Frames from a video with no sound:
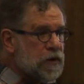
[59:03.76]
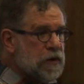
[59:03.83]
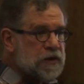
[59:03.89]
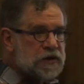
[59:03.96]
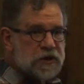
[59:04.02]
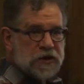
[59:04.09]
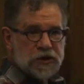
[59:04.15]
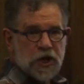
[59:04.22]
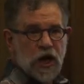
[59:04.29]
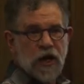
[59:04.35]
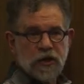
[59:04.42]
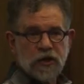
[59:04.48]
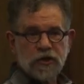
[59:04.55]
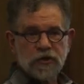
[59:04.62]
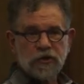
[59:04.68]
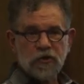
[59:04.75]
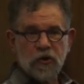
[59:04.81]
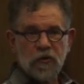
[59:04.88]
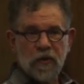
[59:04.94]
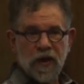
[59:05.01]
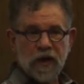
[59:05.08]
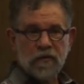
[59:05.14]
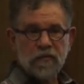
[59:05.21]
This is tied into the
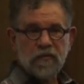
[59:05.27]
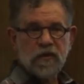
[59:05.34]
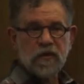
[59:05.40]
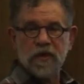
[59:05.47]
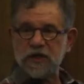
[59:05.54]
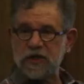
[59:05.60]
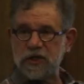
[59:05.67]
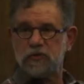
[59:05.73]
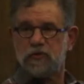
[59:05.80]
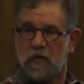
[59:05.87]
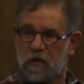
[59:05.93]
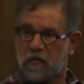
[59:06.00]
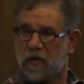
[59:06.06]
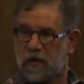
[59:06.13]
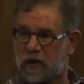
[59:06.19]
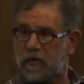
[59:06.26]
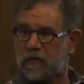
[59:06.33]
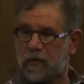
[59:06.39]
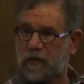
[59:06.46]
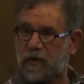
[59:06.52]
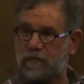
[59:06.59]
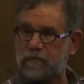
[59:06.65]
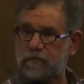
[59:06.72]
domain. This is what we want to implement.